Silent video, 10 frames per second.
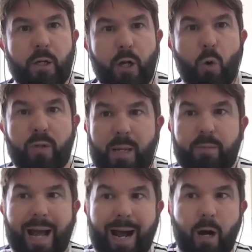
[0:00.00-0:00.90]
You know
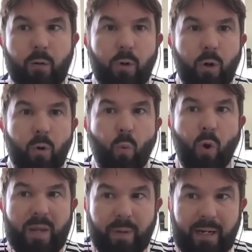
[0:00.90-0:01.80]
deep down
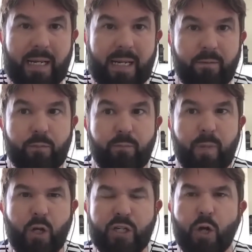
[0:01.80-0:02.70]
what he believes
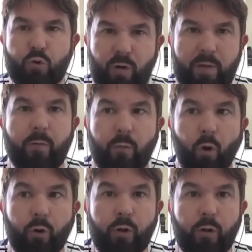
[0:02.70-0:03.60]
because he knows right from
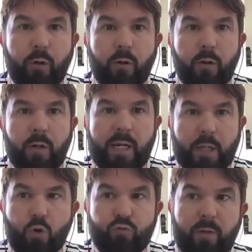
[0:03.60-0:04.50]
wrong. He
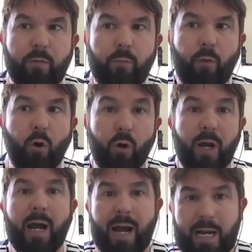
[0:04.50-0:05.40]
knows right from wrong,
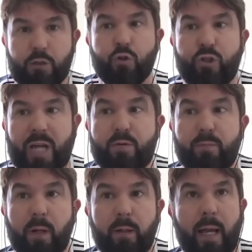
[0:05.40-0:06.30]
as does James
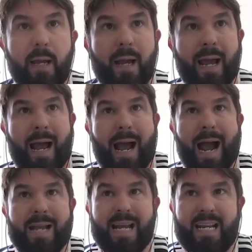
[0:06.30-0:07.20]
Milner.
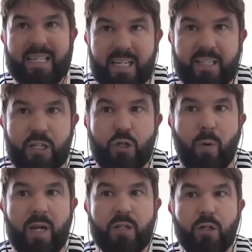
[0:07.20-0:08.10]
And yet he's in a
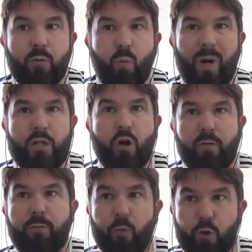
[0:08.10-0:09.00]
situation where he's got
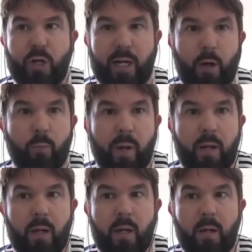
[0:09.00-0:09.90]
to fudge it a little
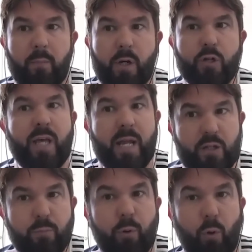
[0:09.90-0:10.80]
bit because they're
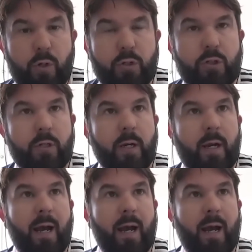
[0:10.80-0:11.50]
his employers.